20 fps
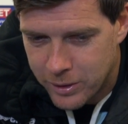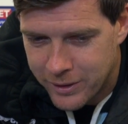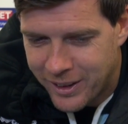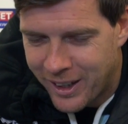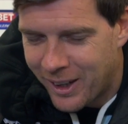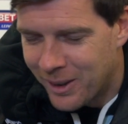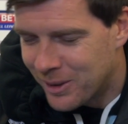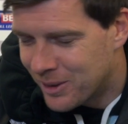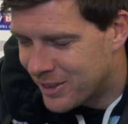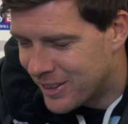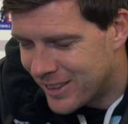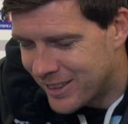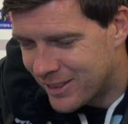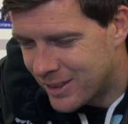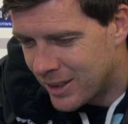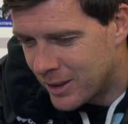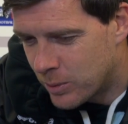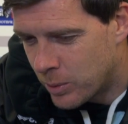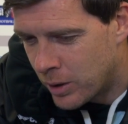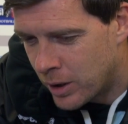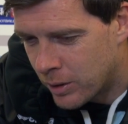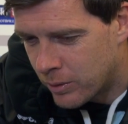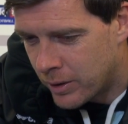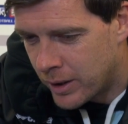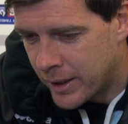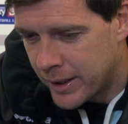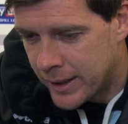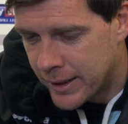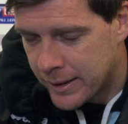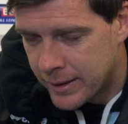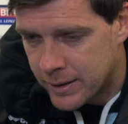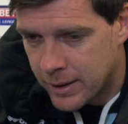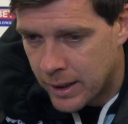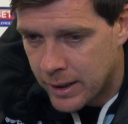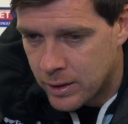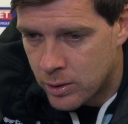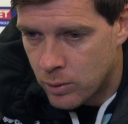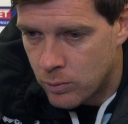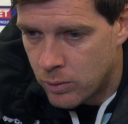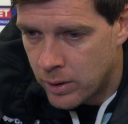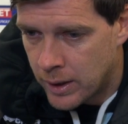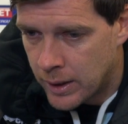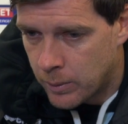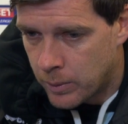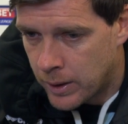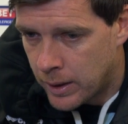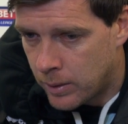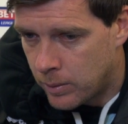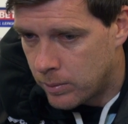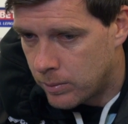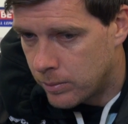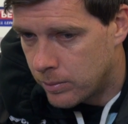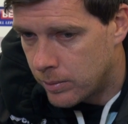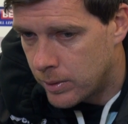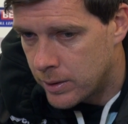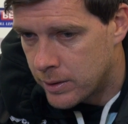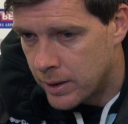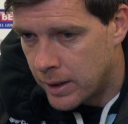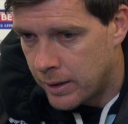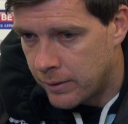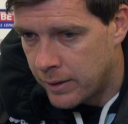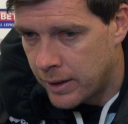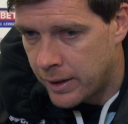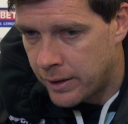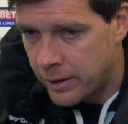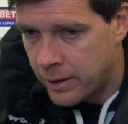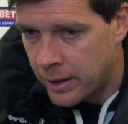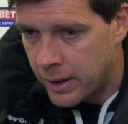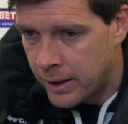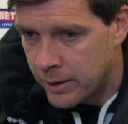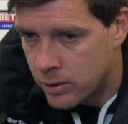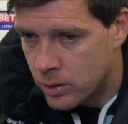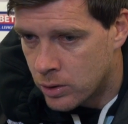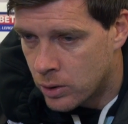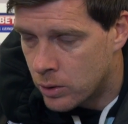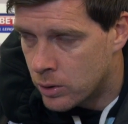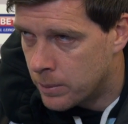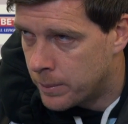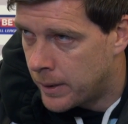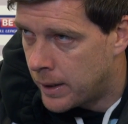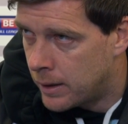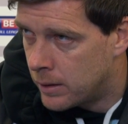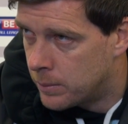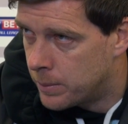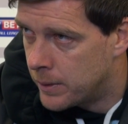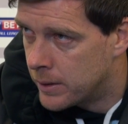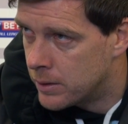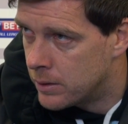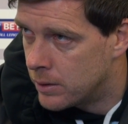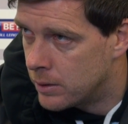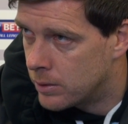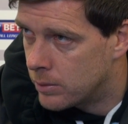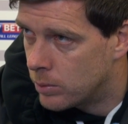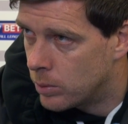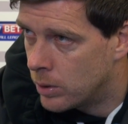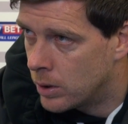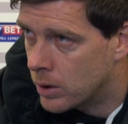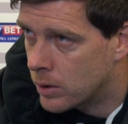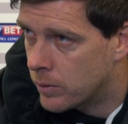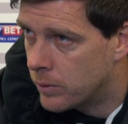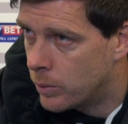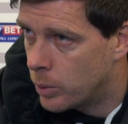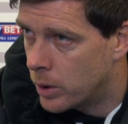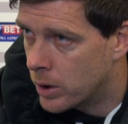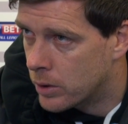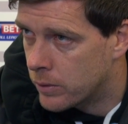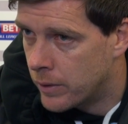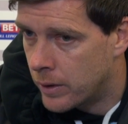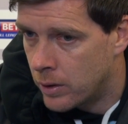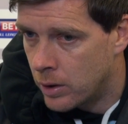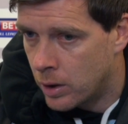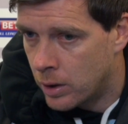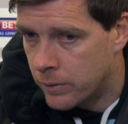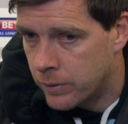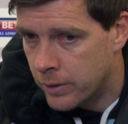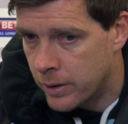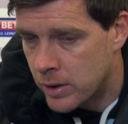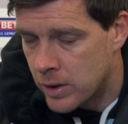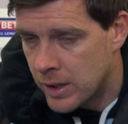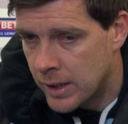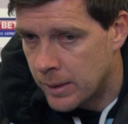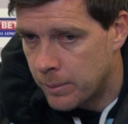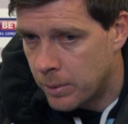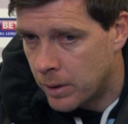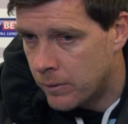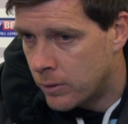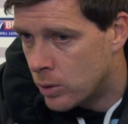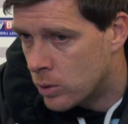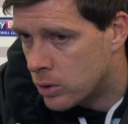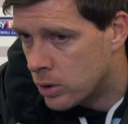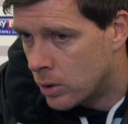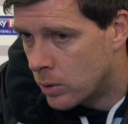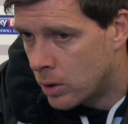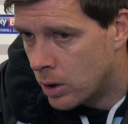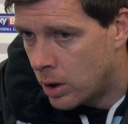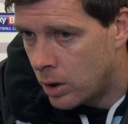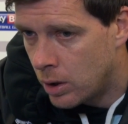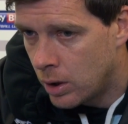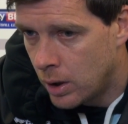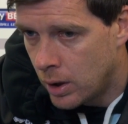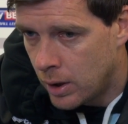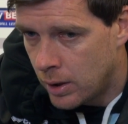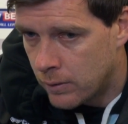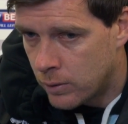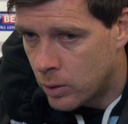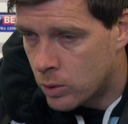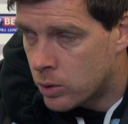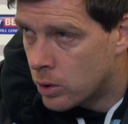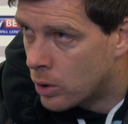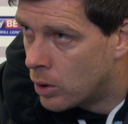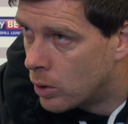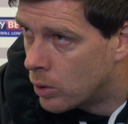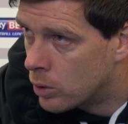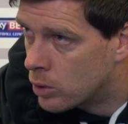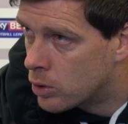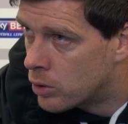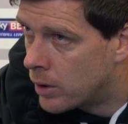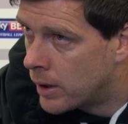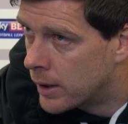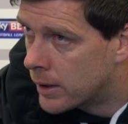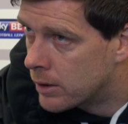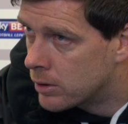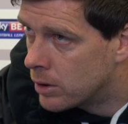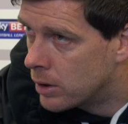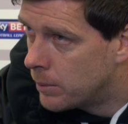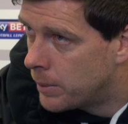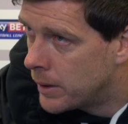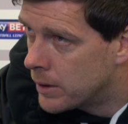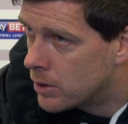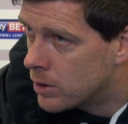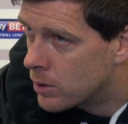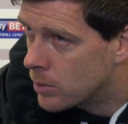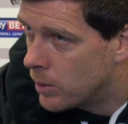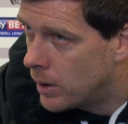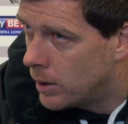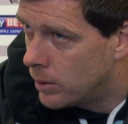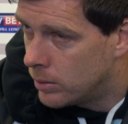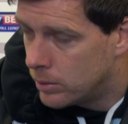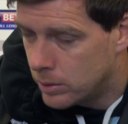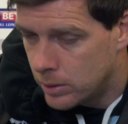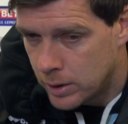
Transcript: No, his work rate, he's done really well. He's a level-headed lad, just goes about his business, works very hard for the team. But I've also got good strikers on the bench as well.